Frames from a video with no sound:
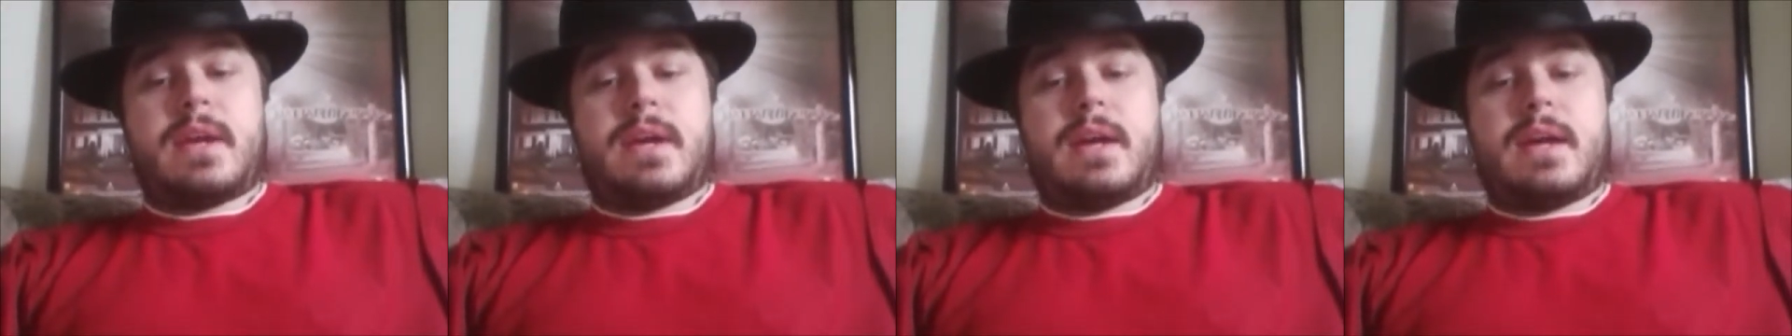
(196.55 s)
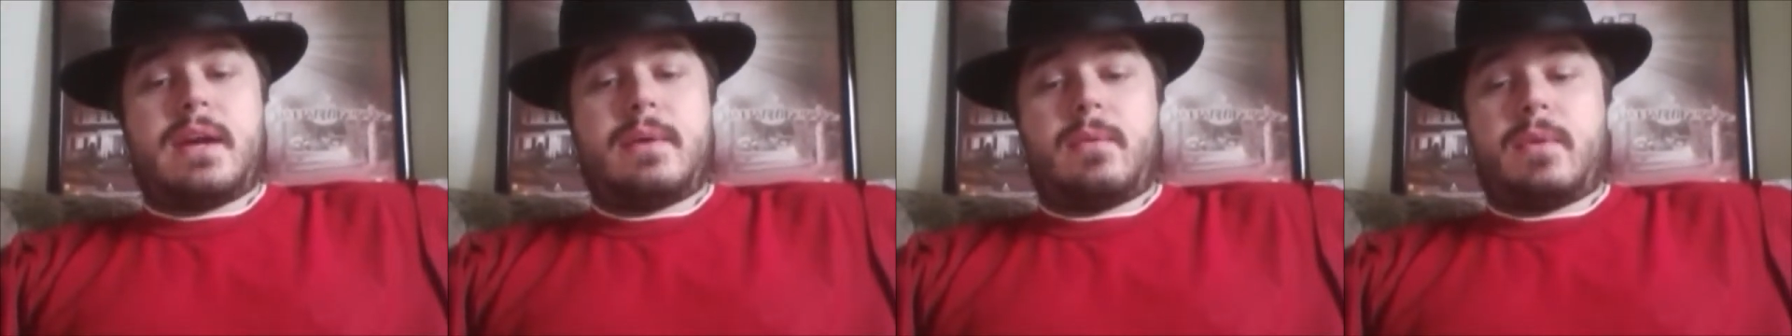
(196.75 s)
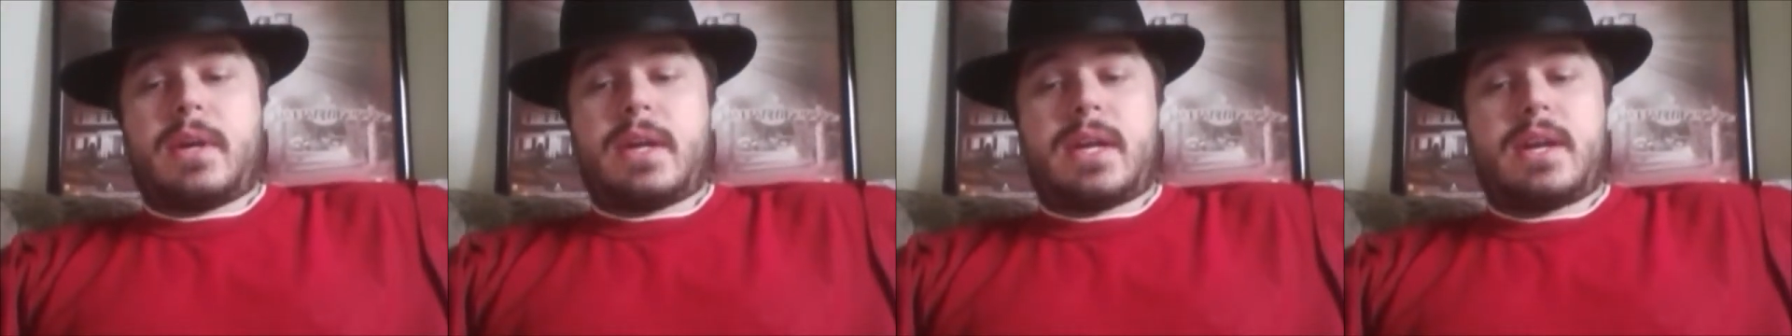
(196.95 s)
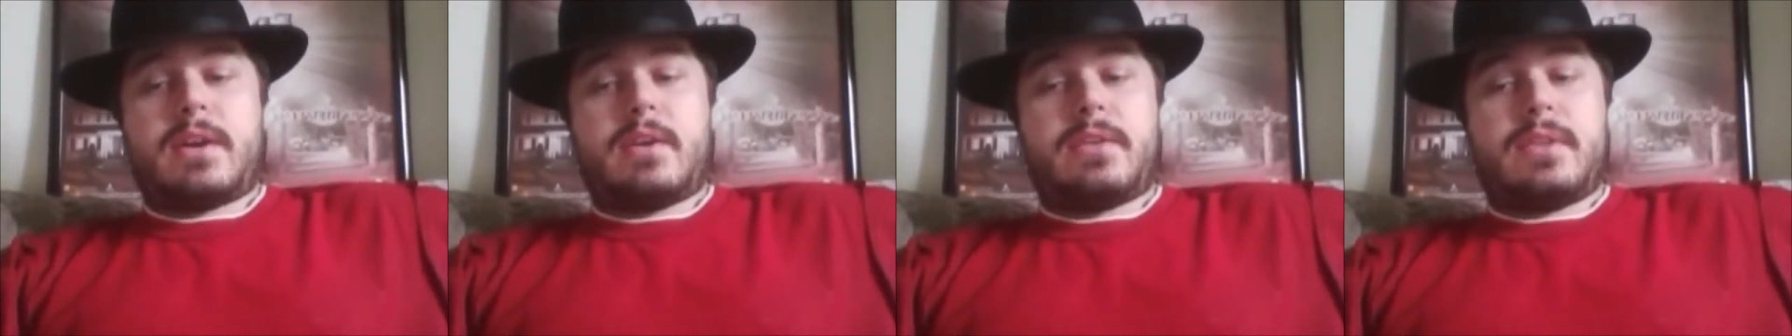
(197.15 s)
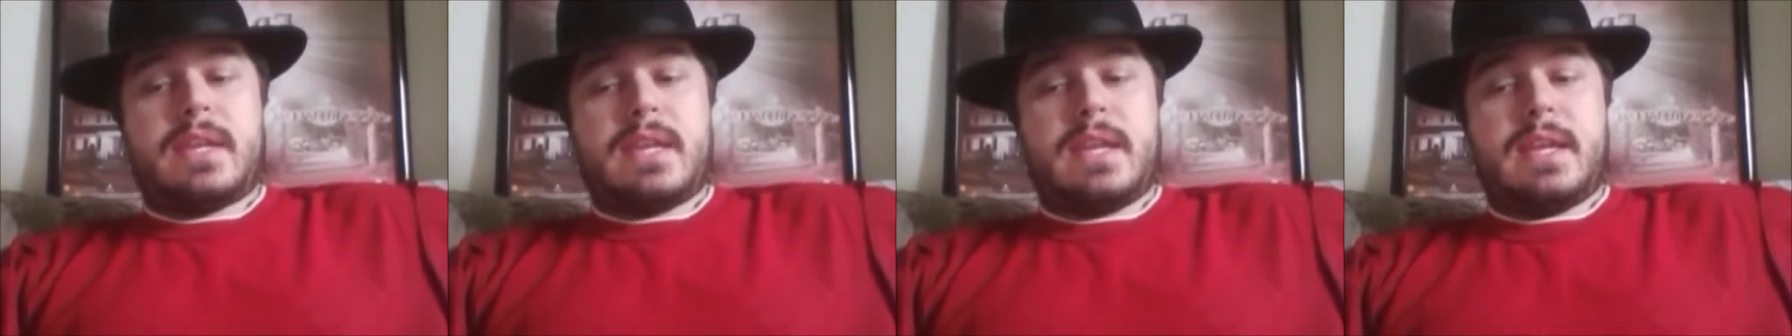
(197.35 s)
I want to
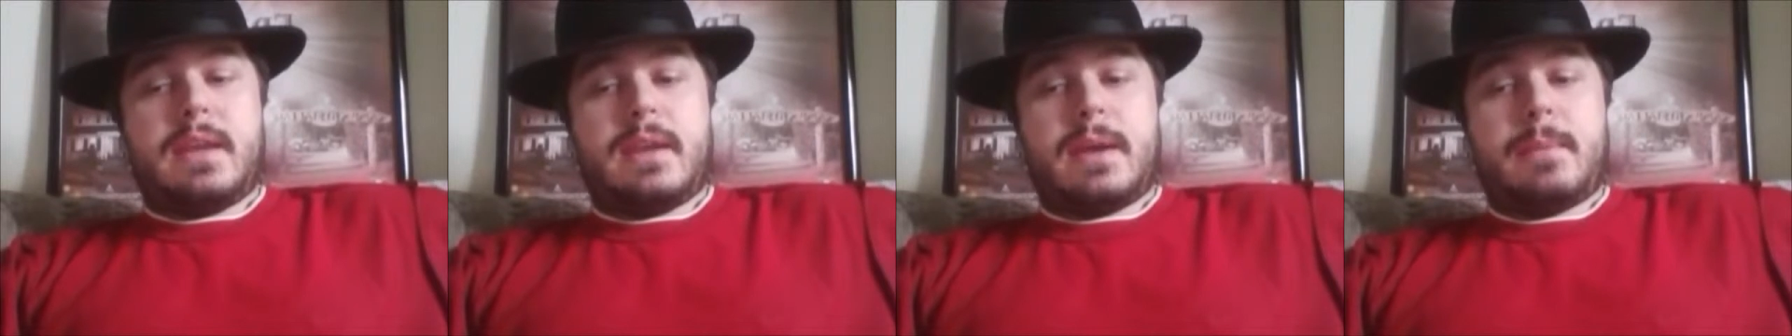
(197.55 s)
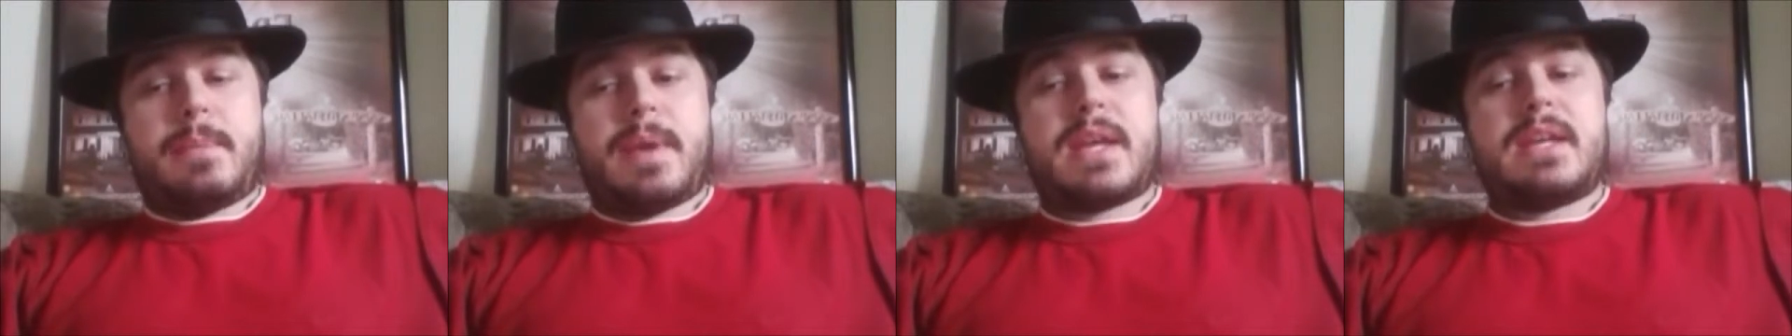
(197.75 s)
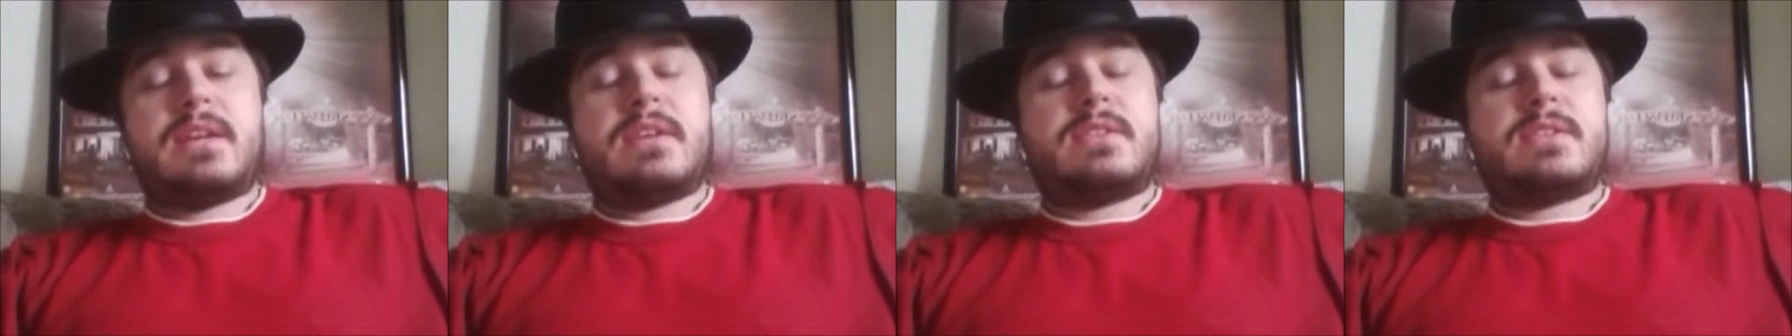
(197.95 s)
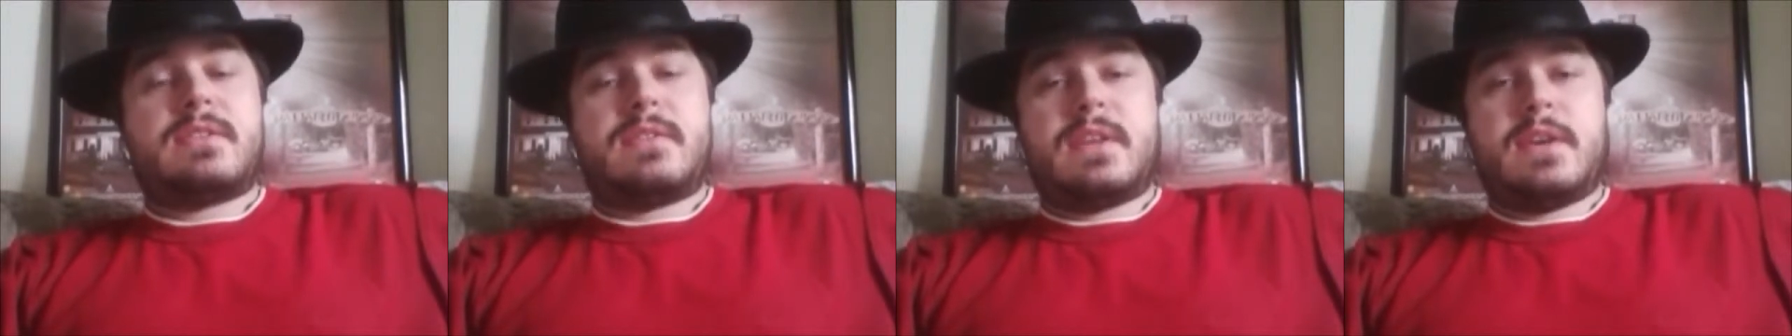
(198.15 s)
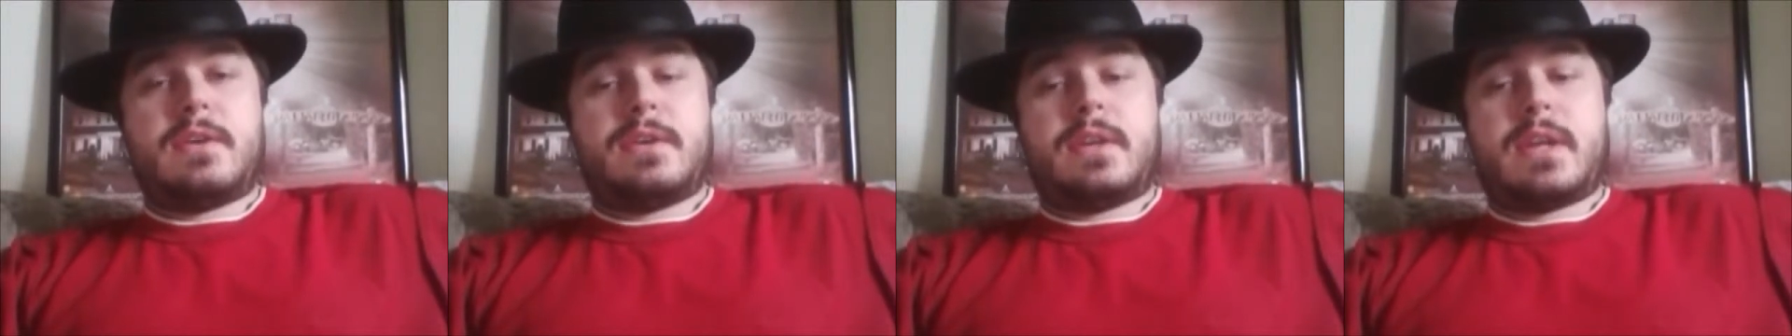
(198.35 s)
hear the opinions
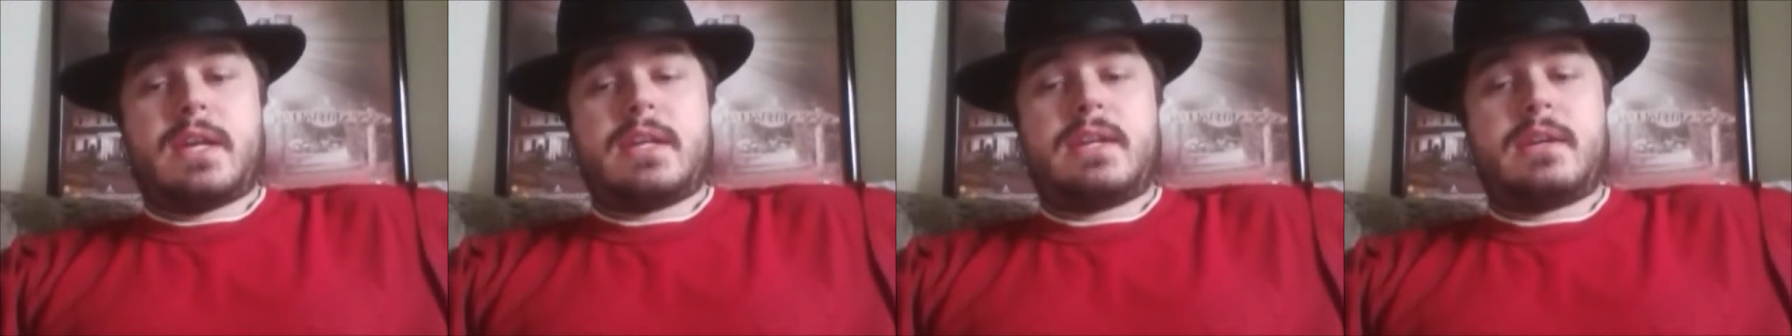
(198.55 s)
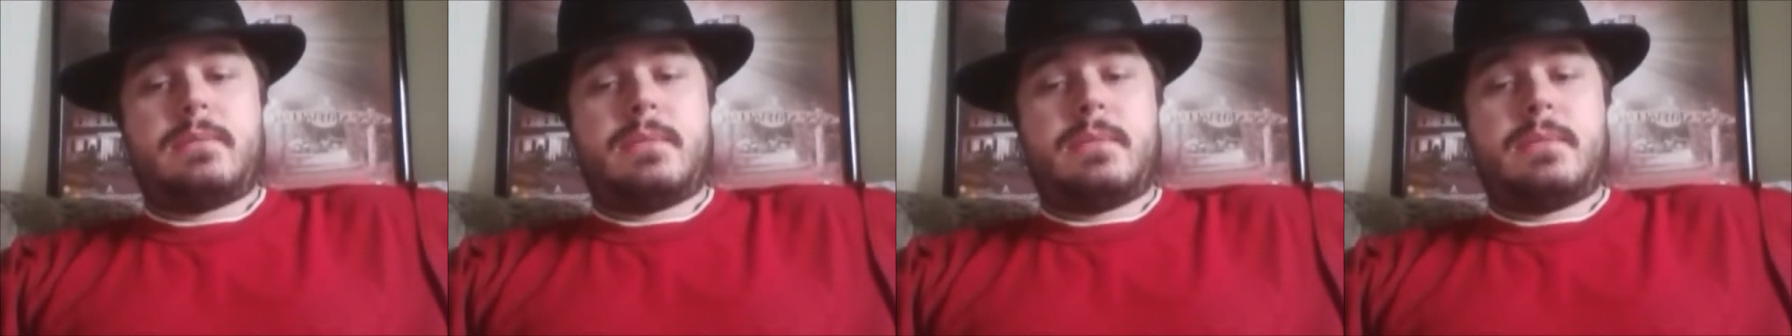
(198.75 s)
of the online